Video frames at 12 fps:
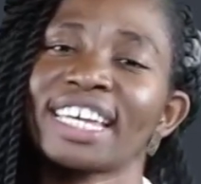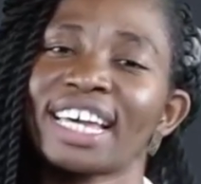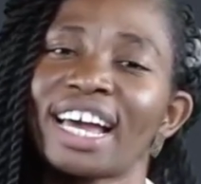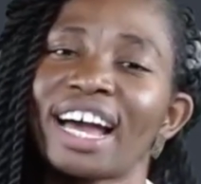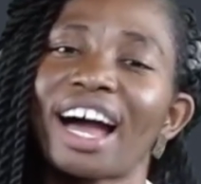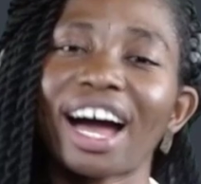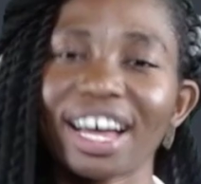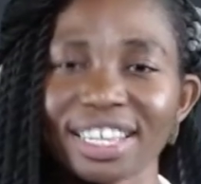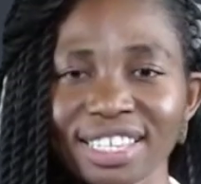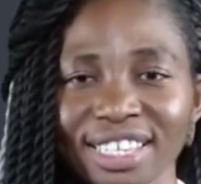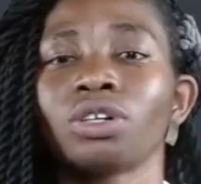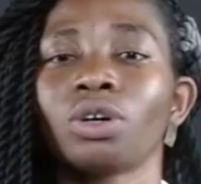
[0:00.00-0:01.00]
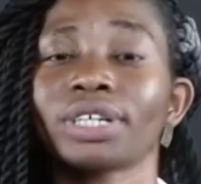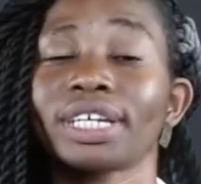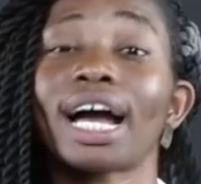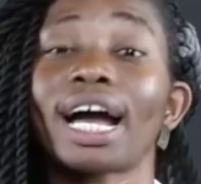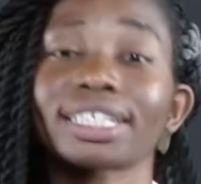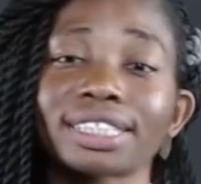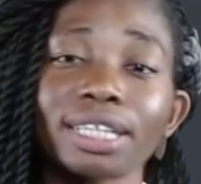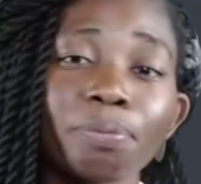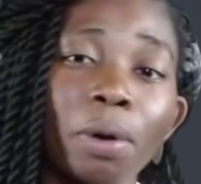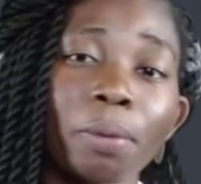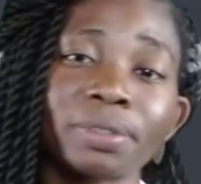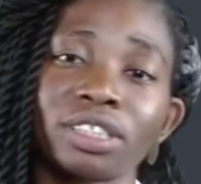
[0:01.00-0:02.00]
has same
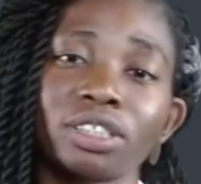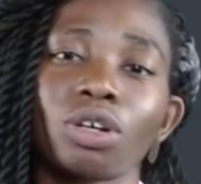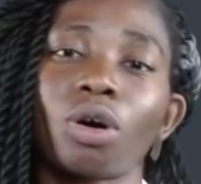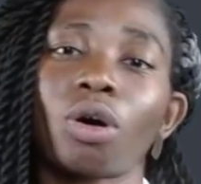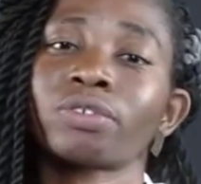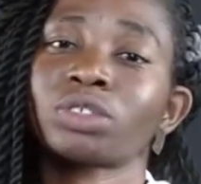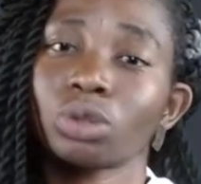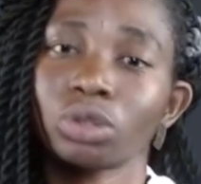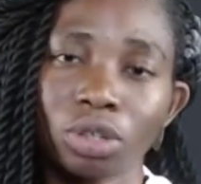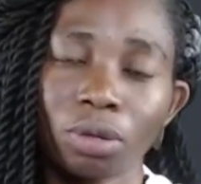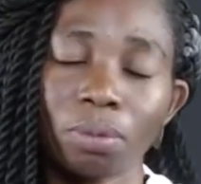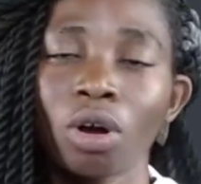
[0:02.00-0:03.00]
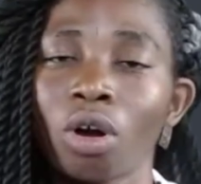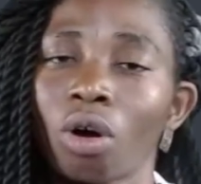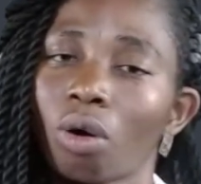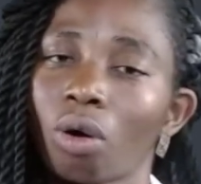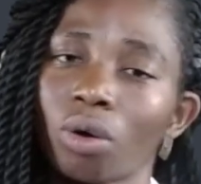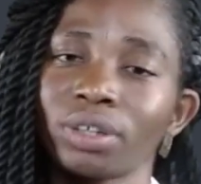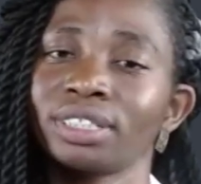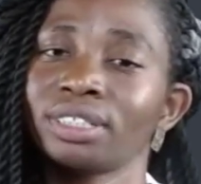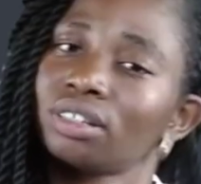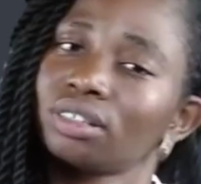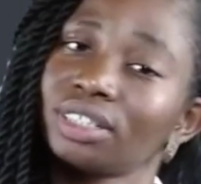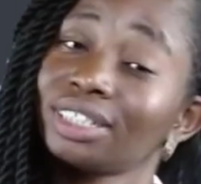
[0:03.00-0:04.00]
property of sodium, or
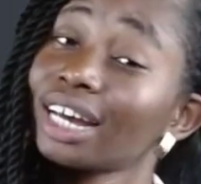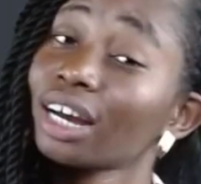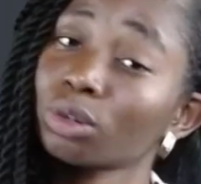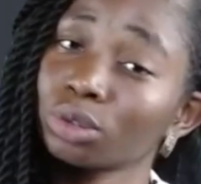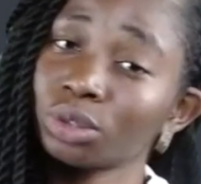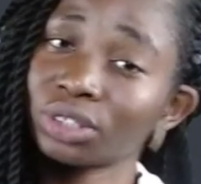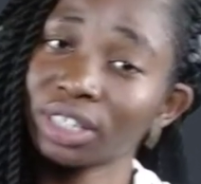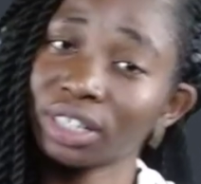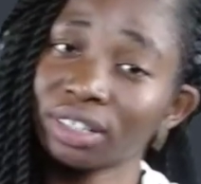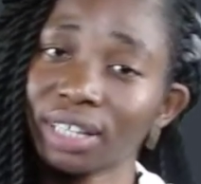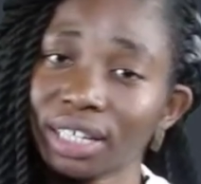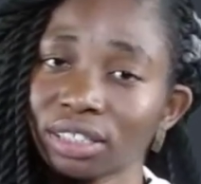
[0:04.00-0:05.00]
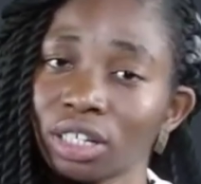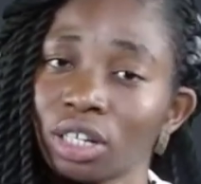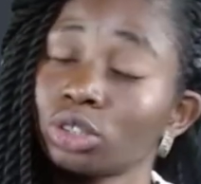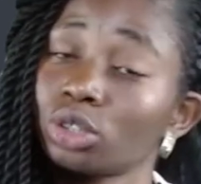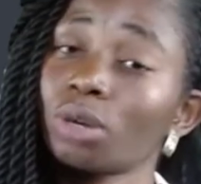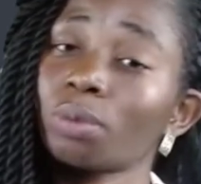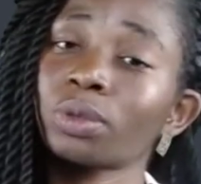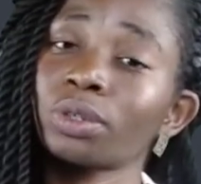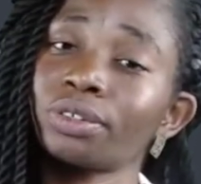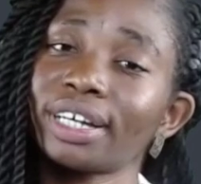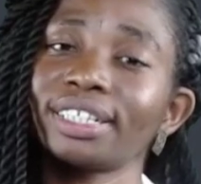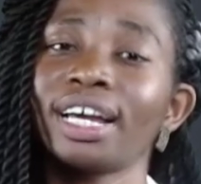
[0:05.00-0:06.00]
neither could you say that sodium
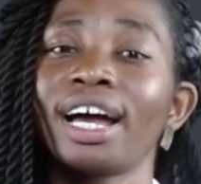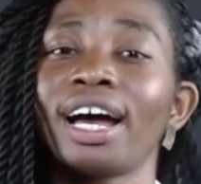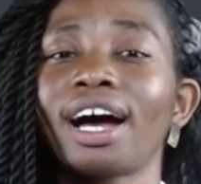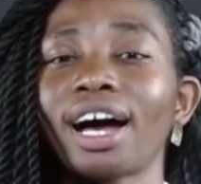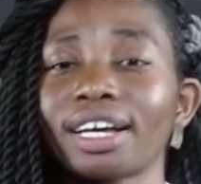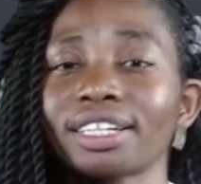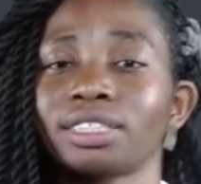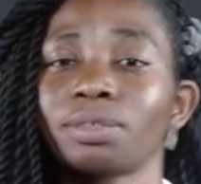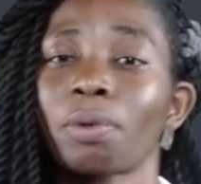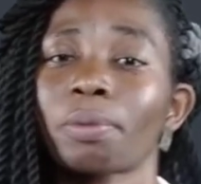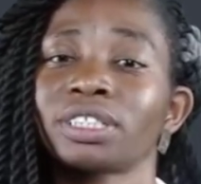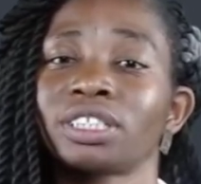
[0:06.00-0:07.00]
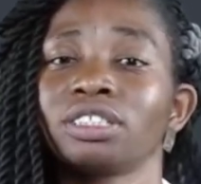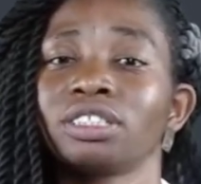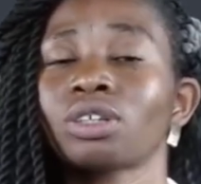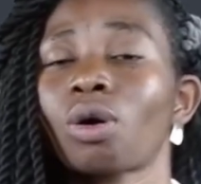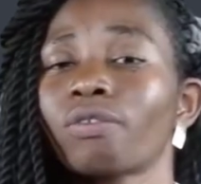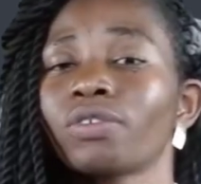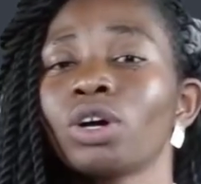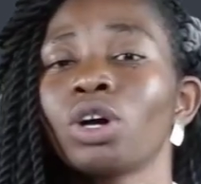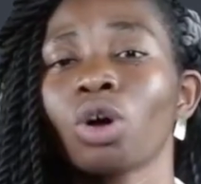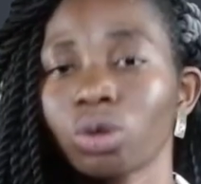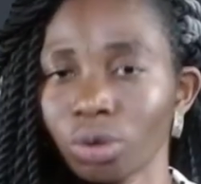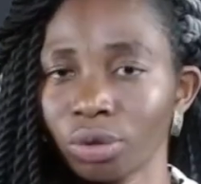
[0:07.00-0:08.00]
chloride has the properties of
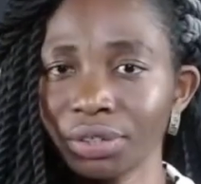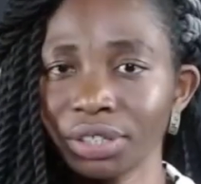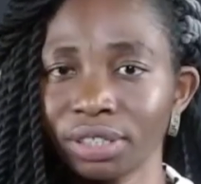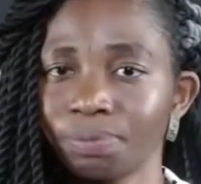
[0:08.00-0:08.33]
chlorine.